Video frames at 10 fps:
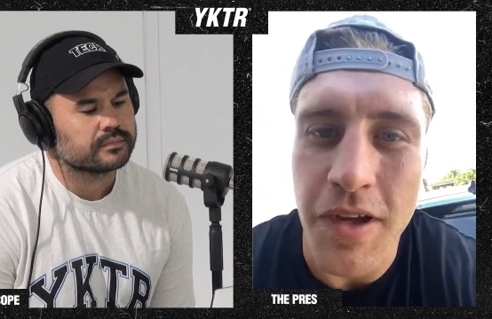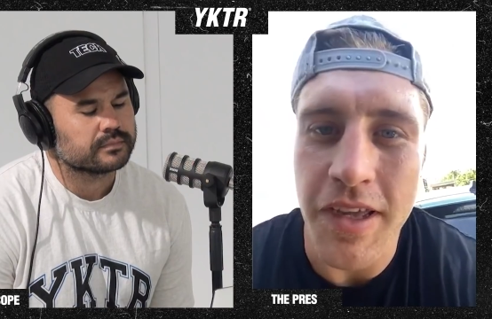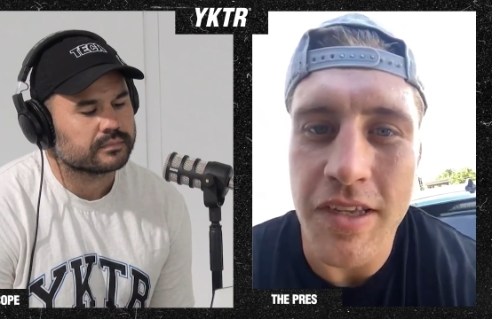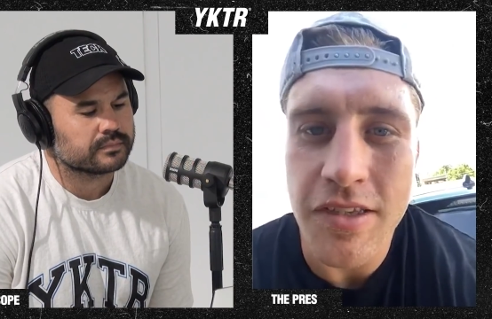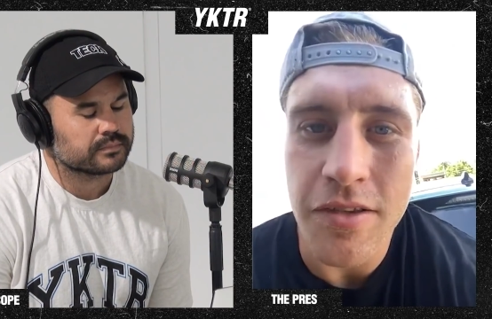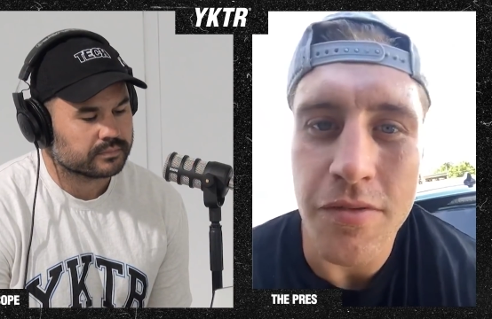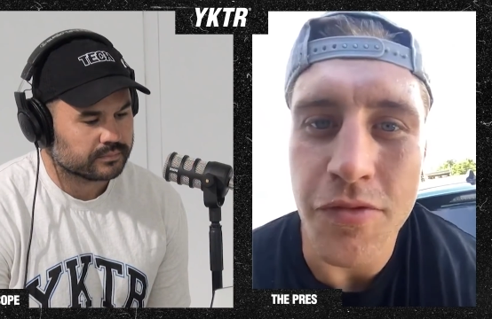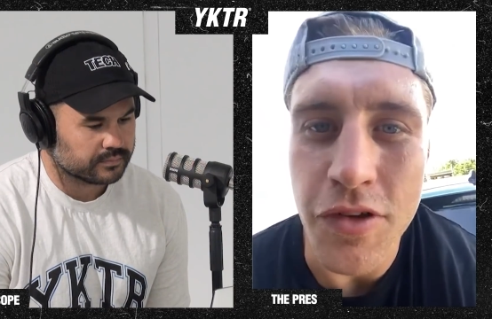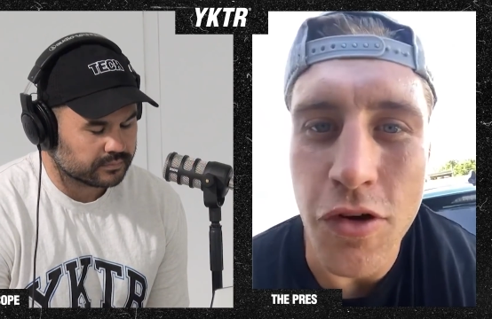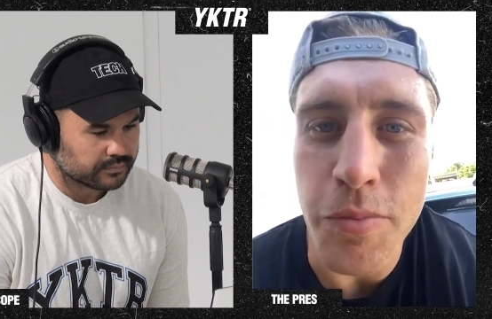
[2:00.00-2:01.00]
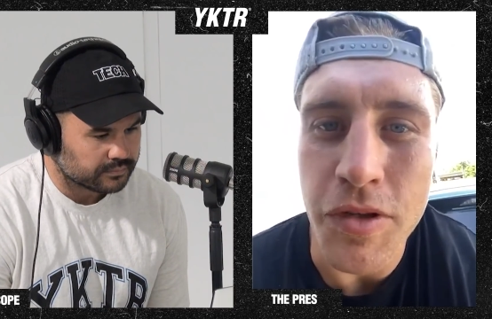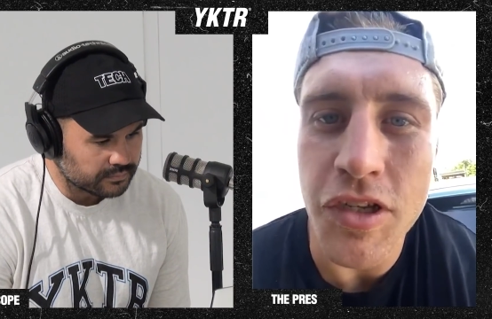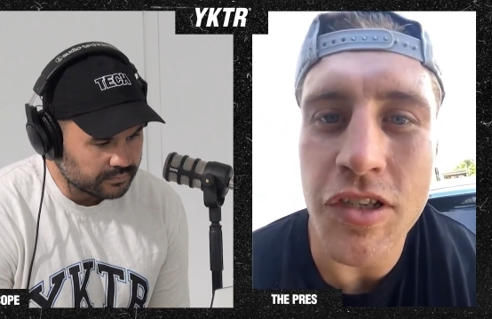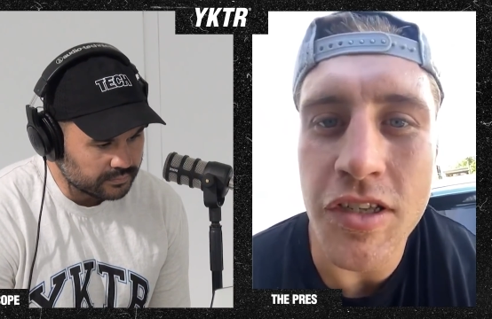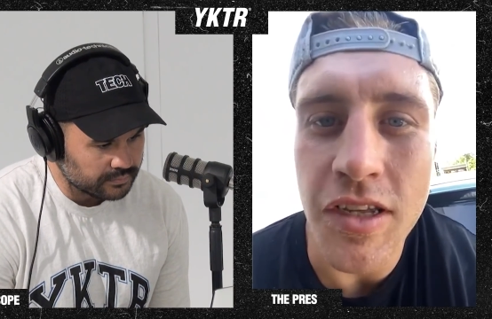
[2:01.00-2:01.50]
Speaker 1: I guess, for the
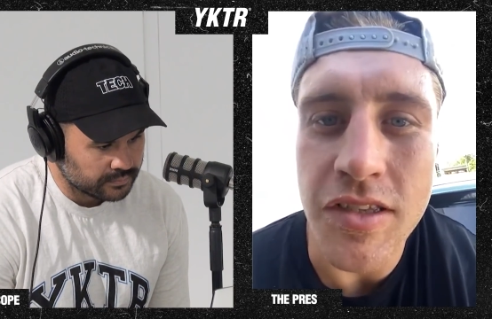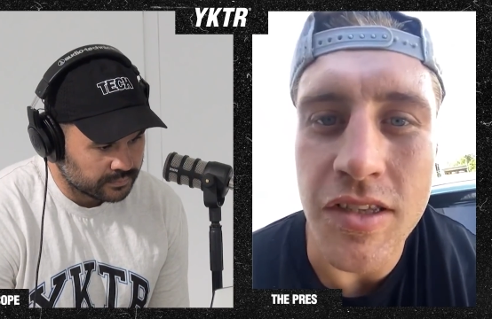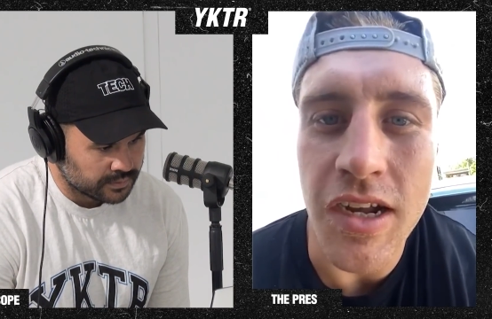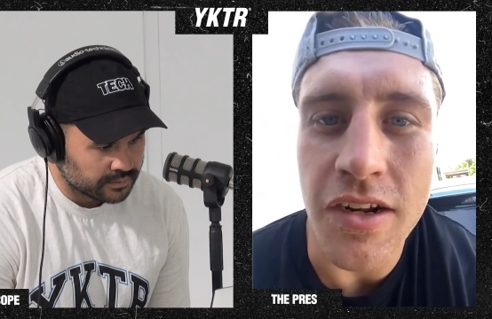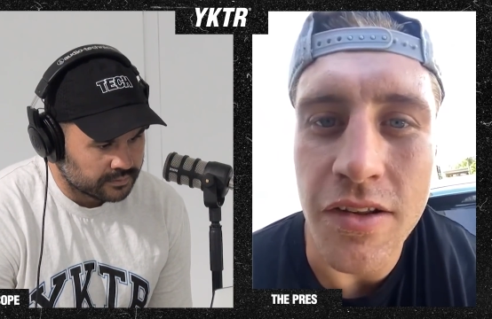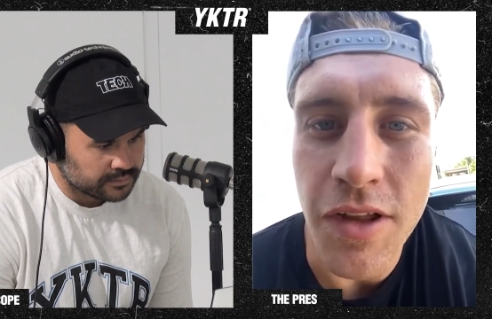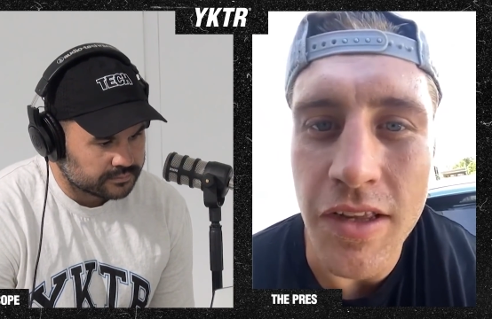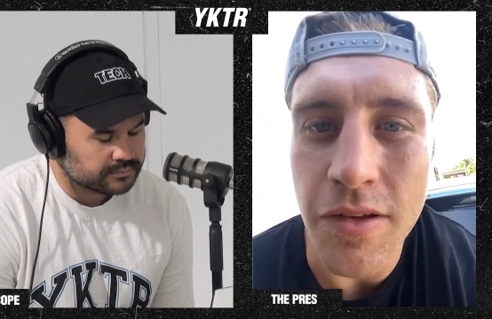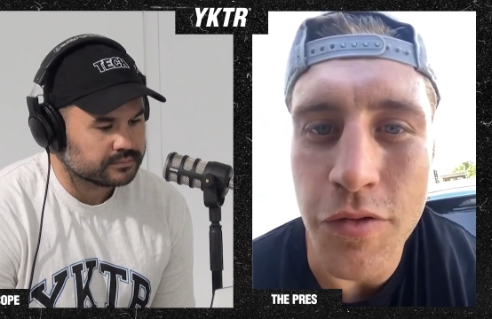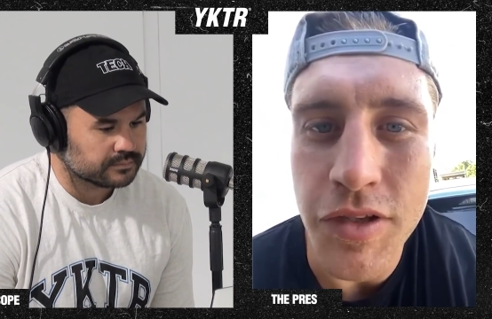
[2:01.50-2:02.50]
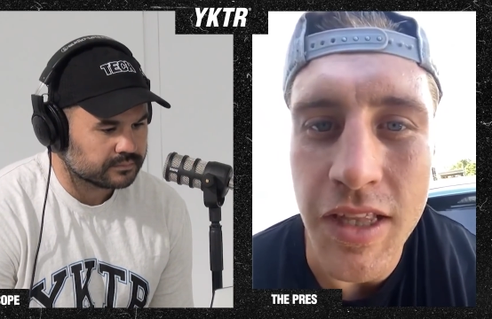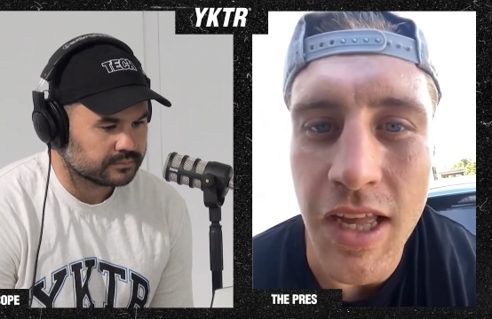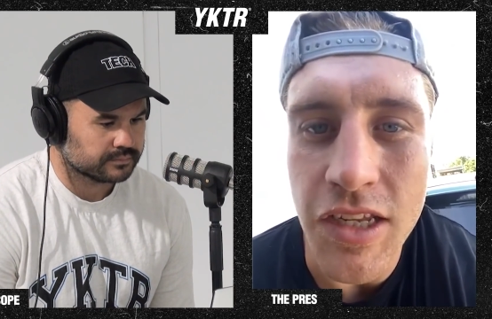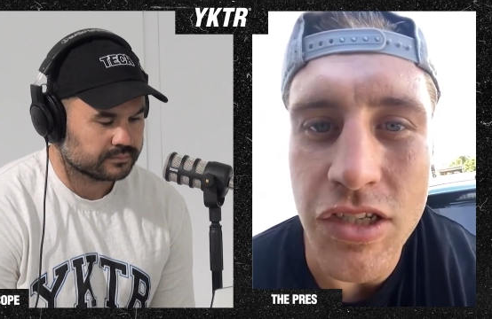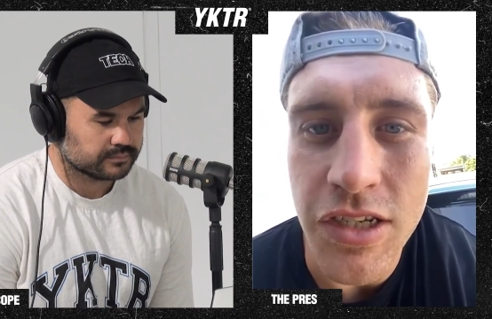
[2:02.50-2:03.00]
competition as get started. Obviously,
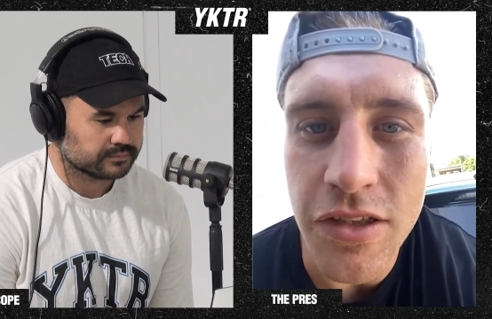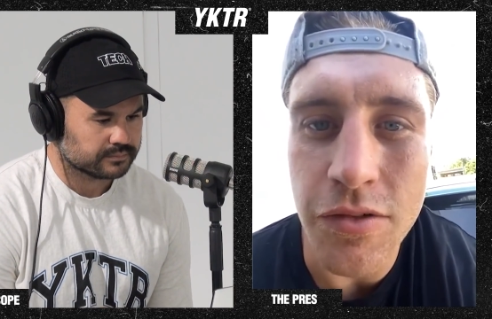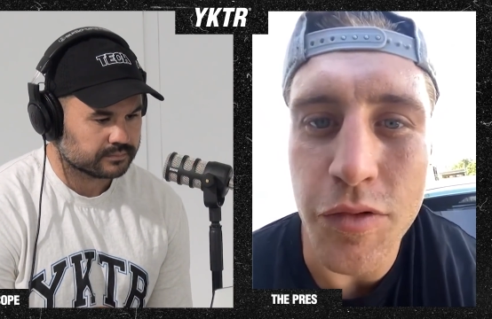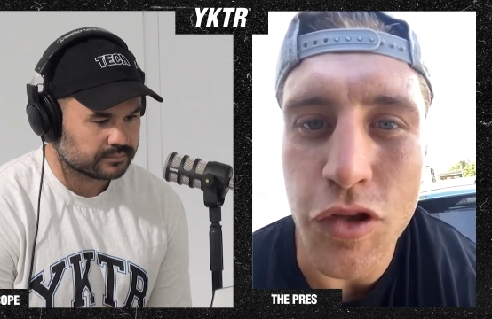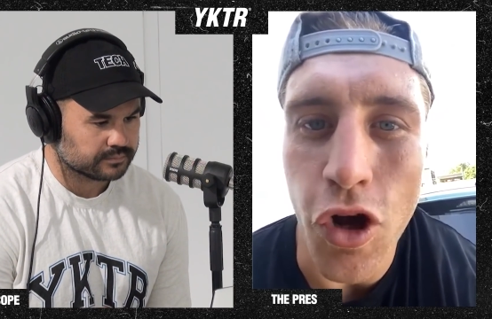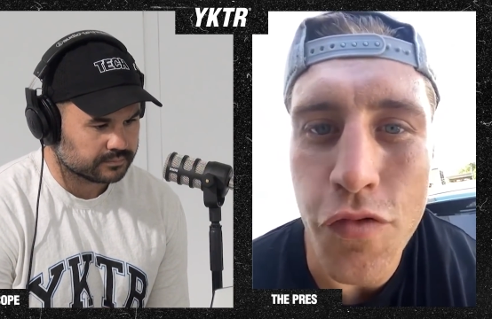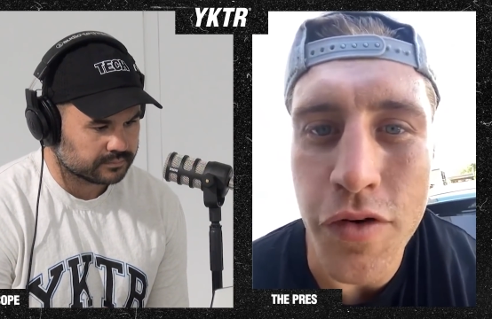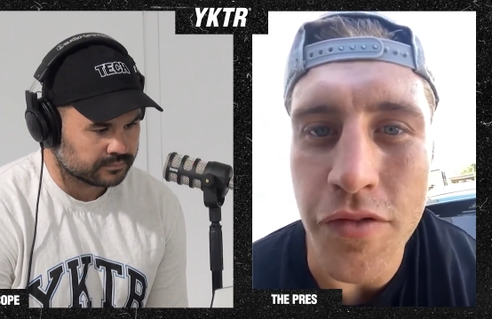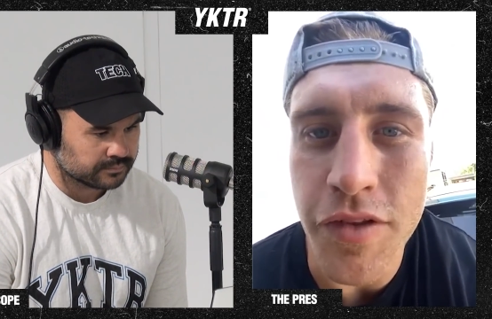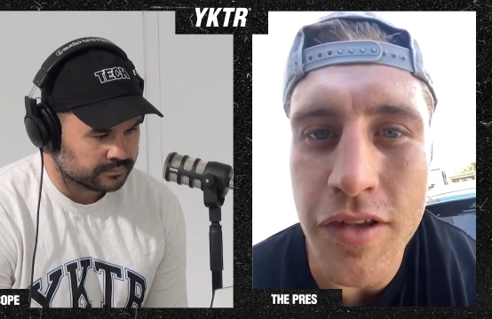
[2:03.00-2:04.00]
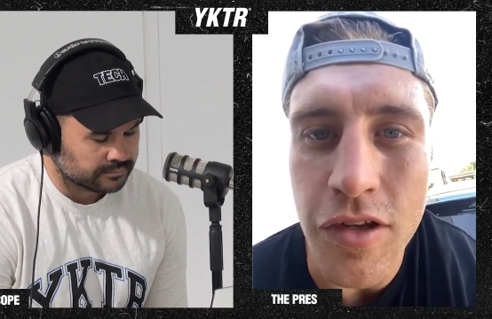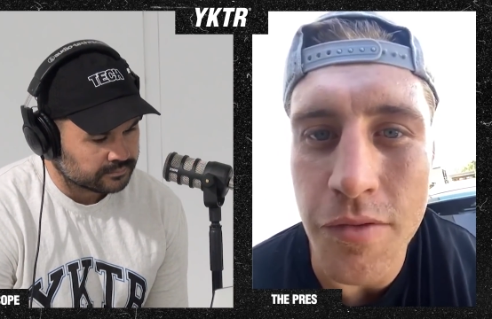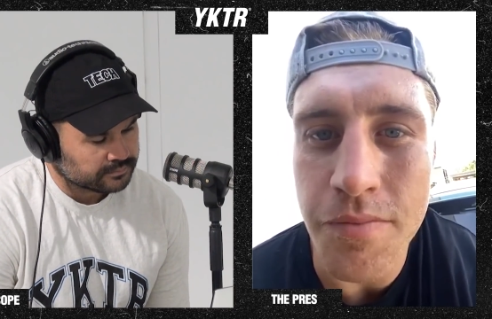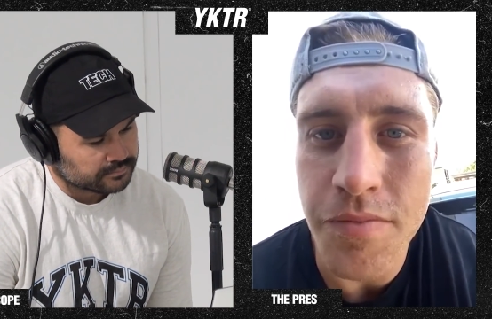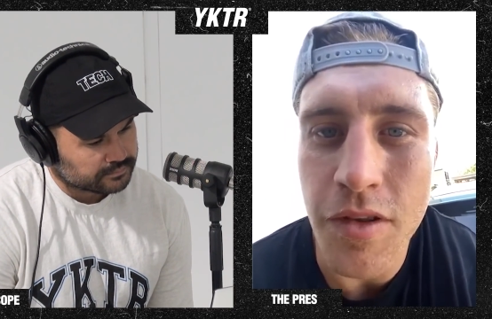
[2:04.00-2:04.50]
last year with COVID and everything, so
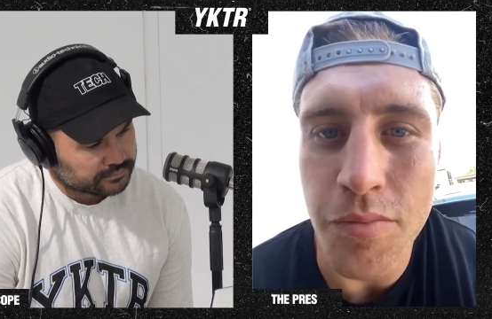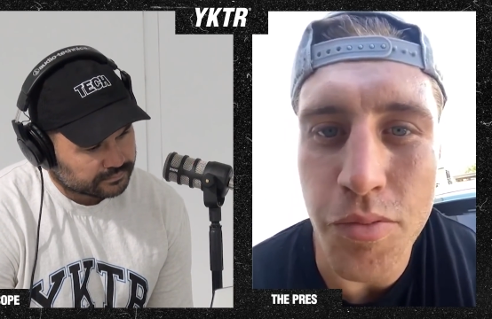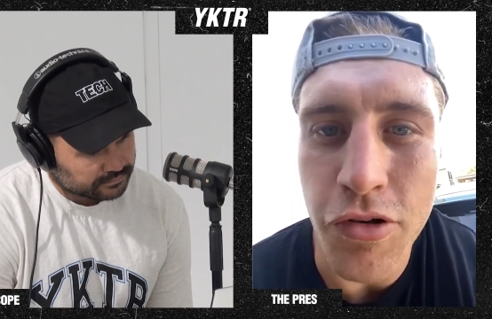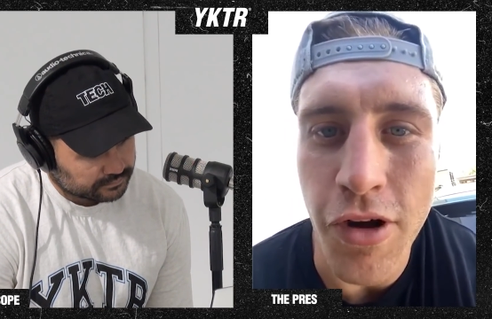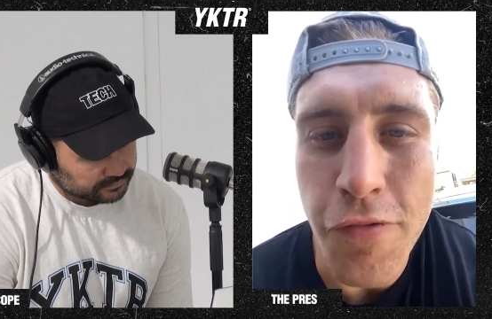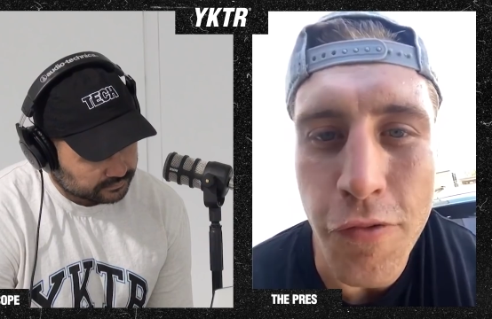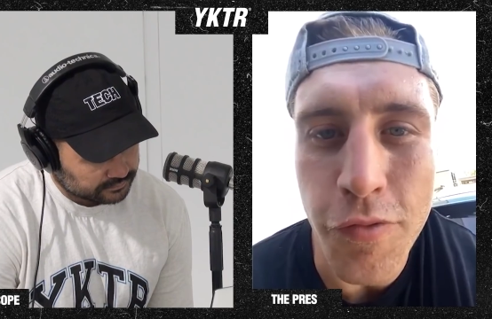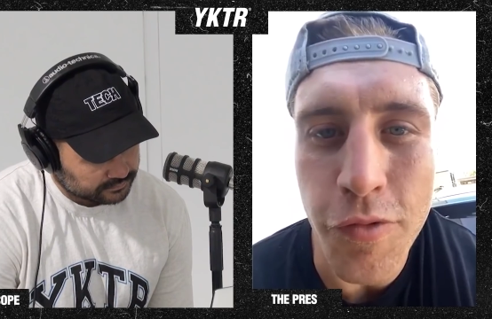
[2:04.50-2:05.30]
pretty grateful